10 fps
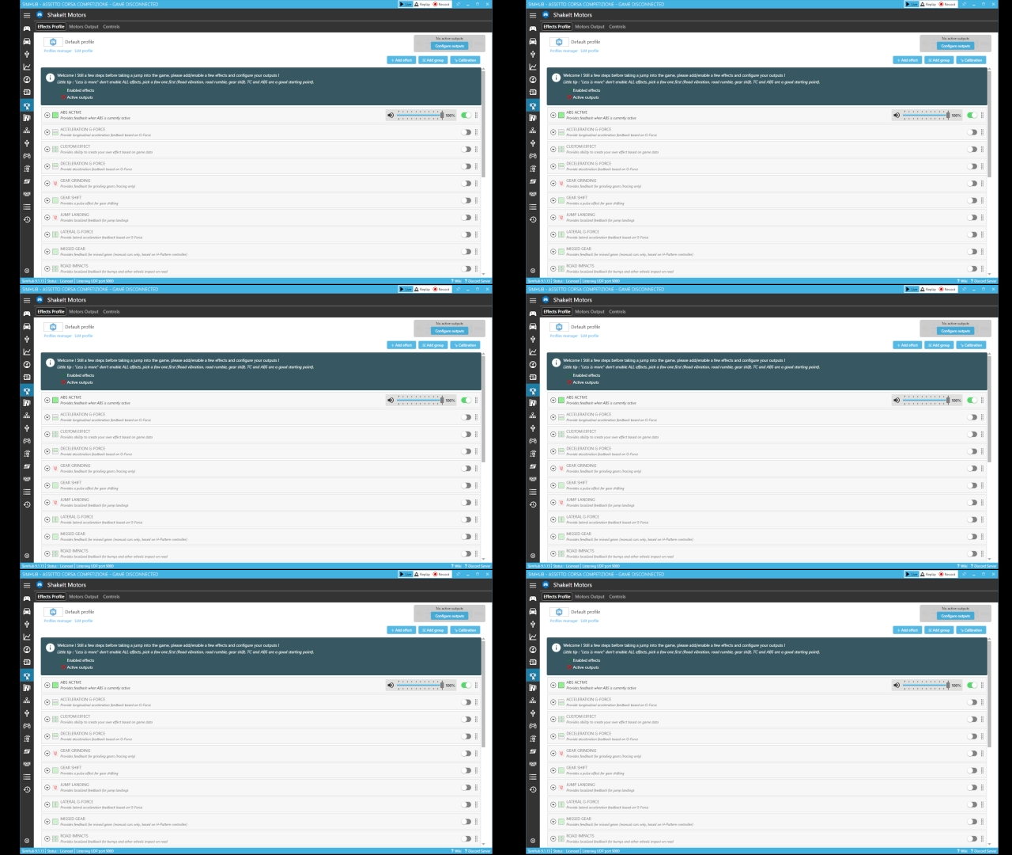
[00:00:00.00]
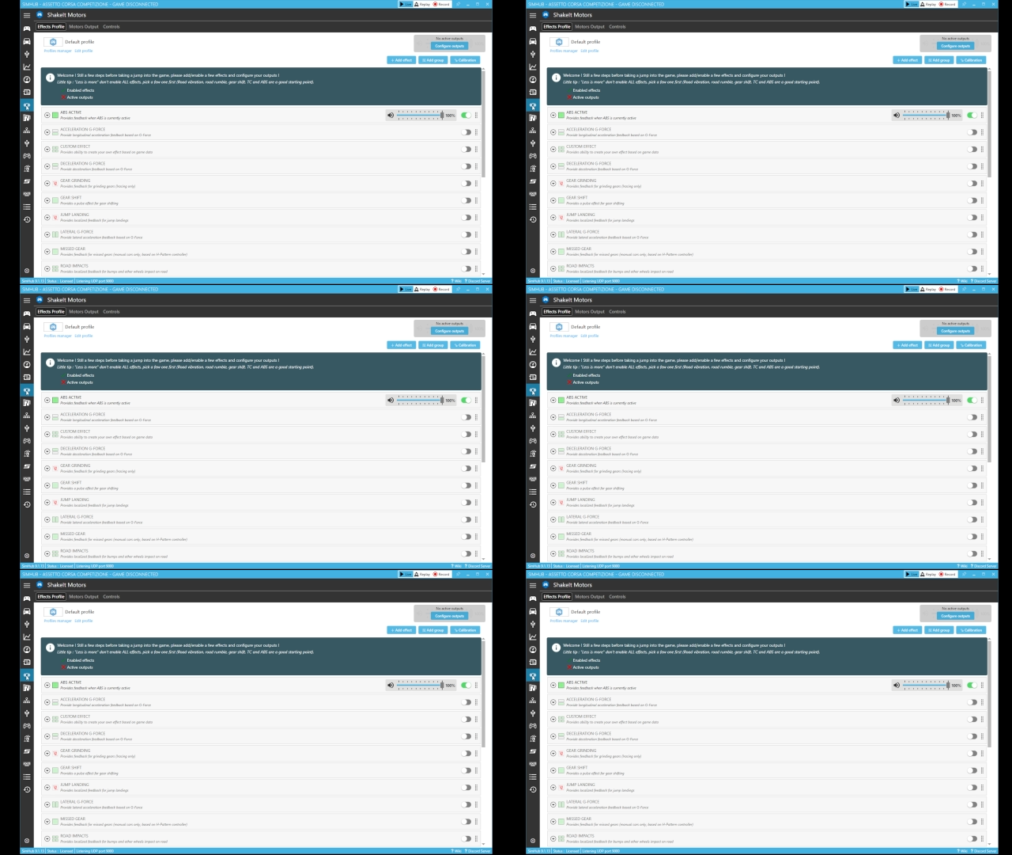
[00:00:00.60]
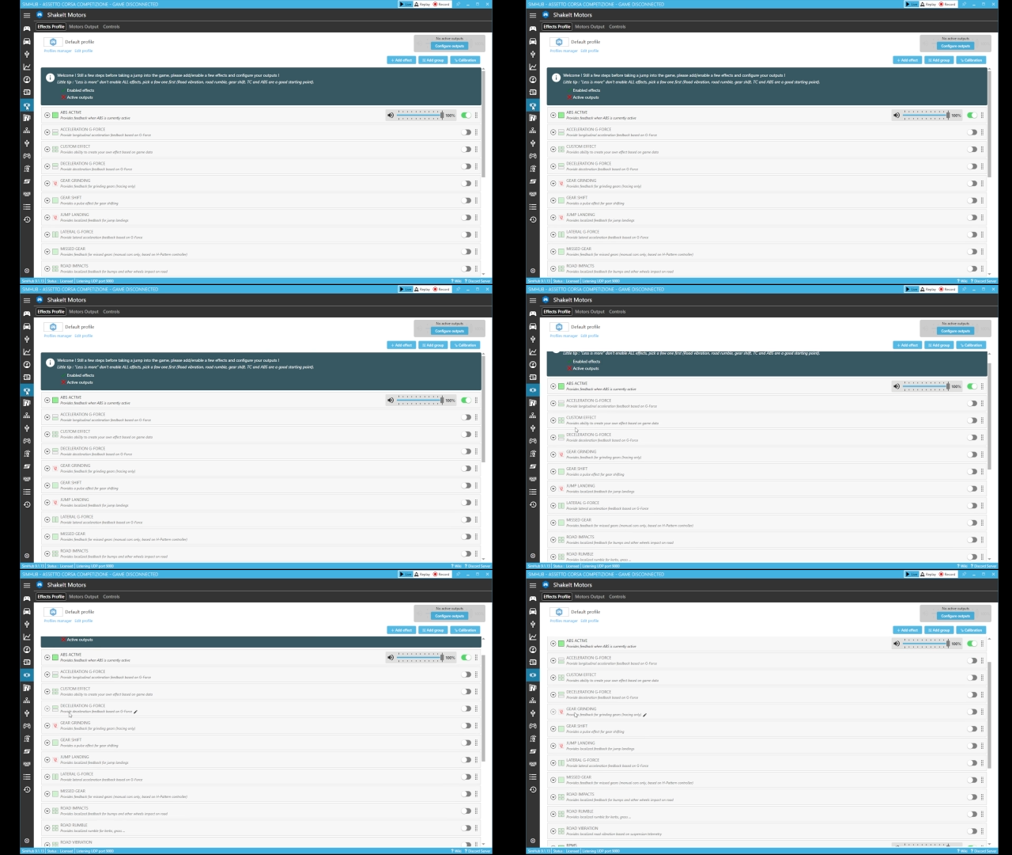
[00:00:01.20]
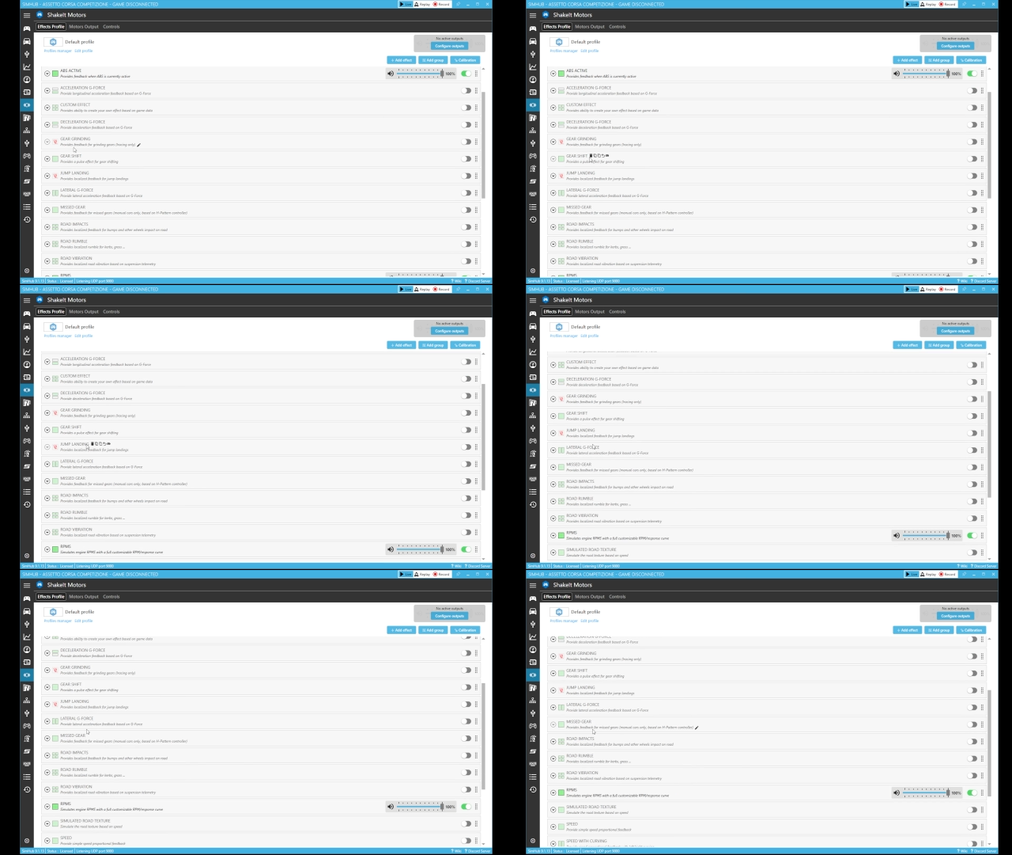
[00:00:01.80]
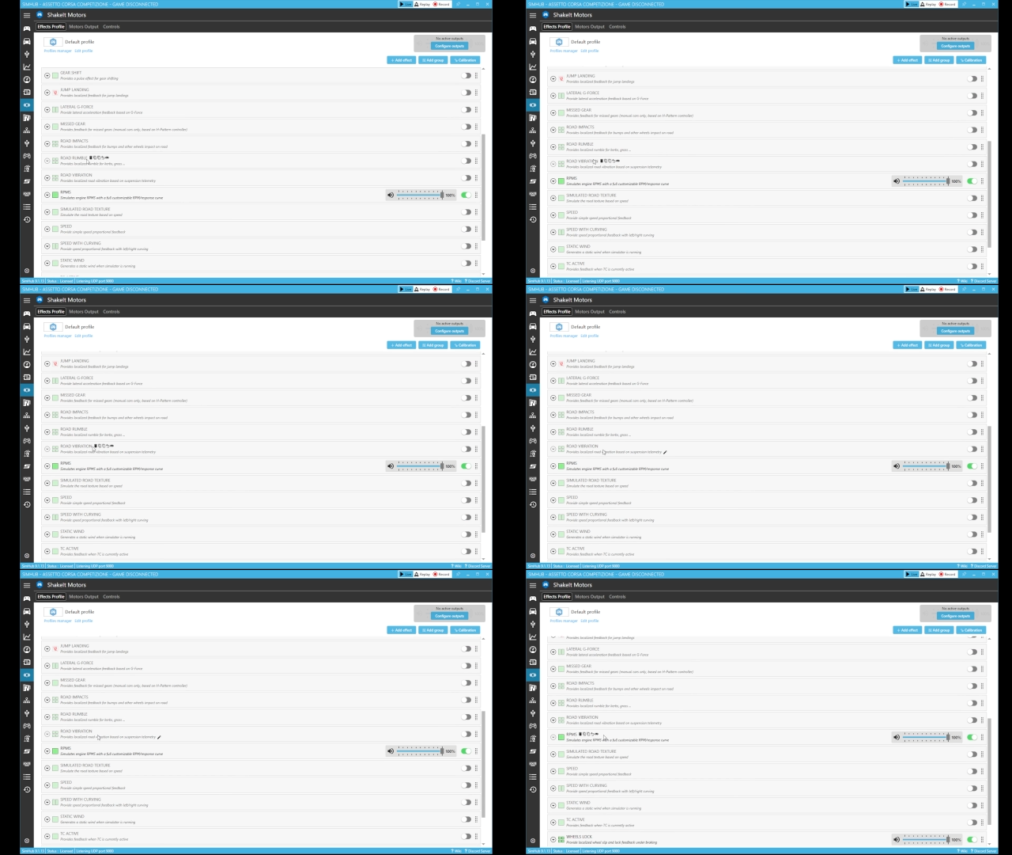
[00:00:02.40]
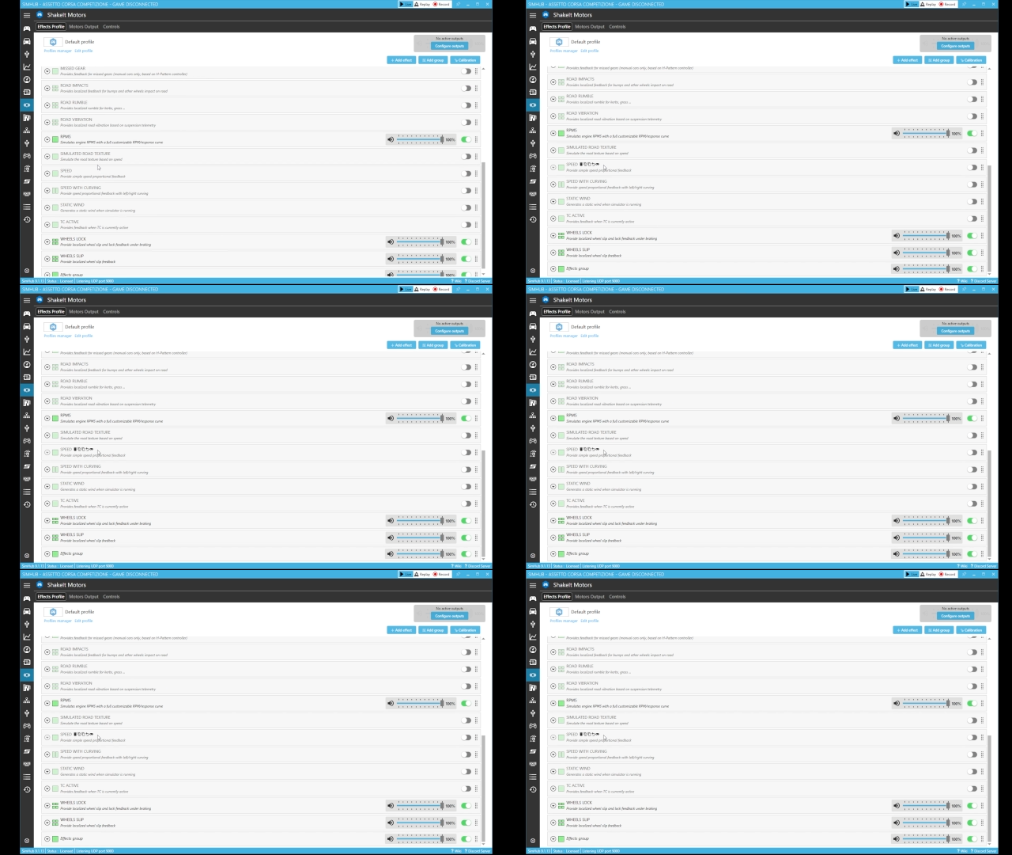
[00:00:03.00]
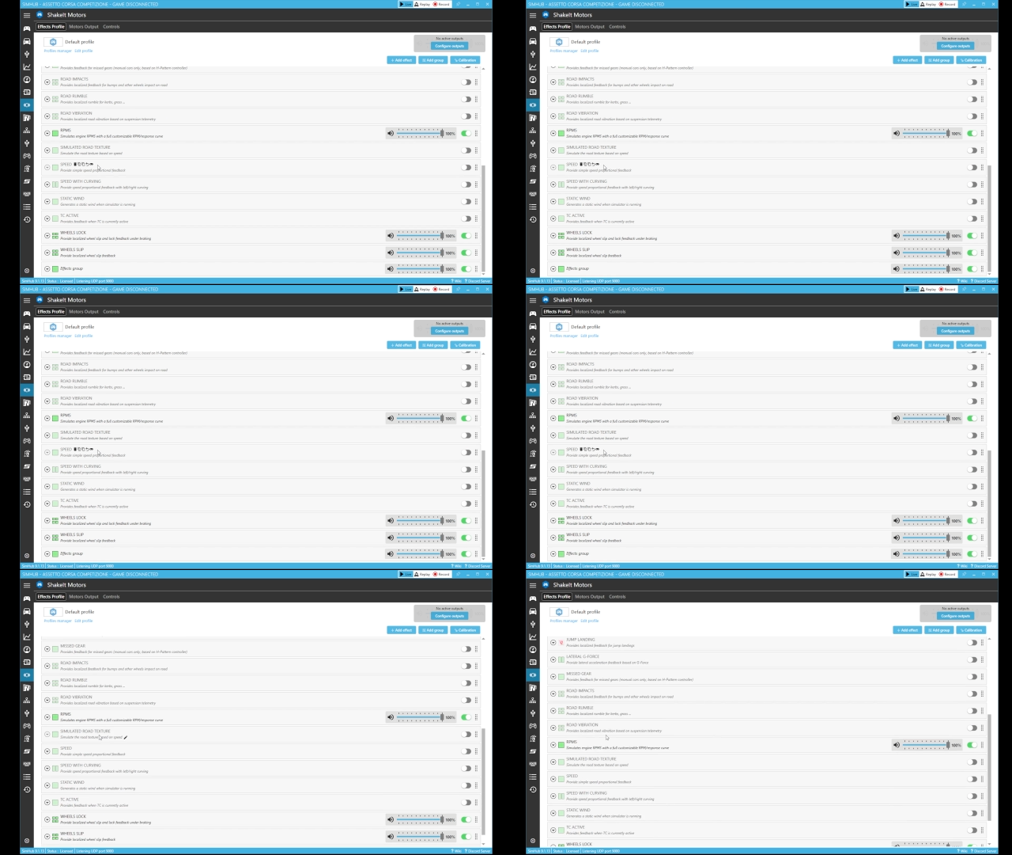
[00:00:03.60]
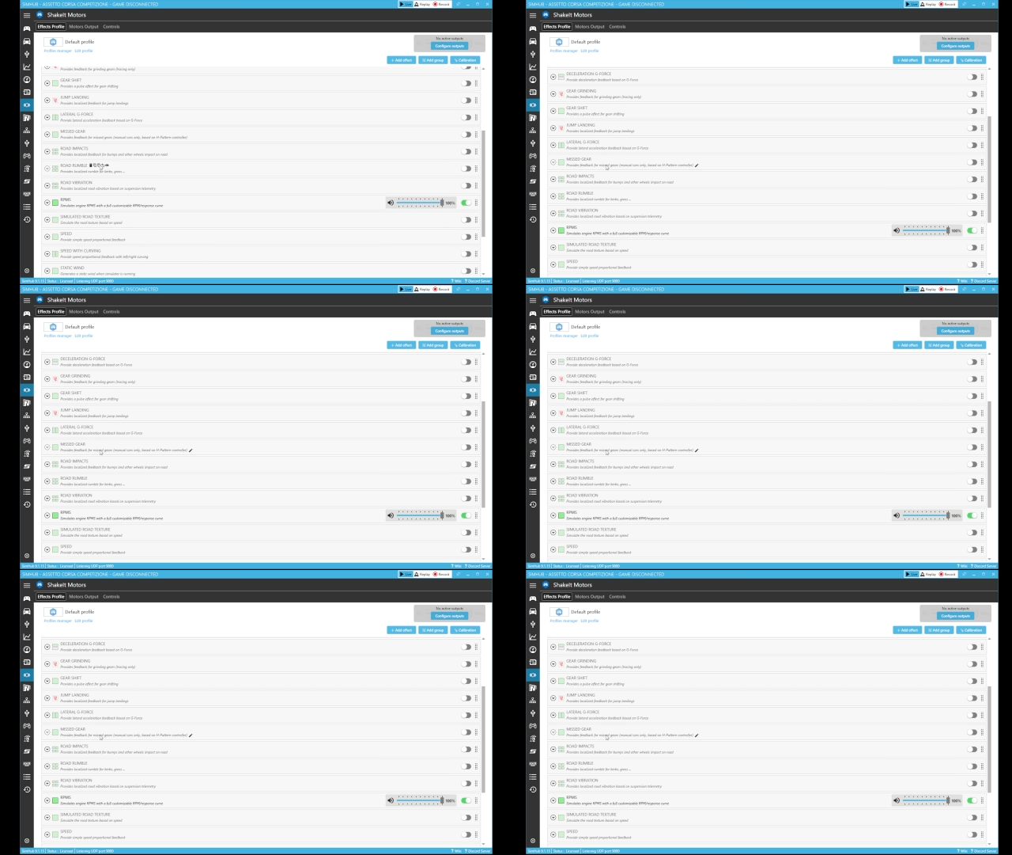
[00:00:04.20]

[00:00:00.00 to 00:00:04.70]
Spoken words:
No face is visible, so there are no lips to read.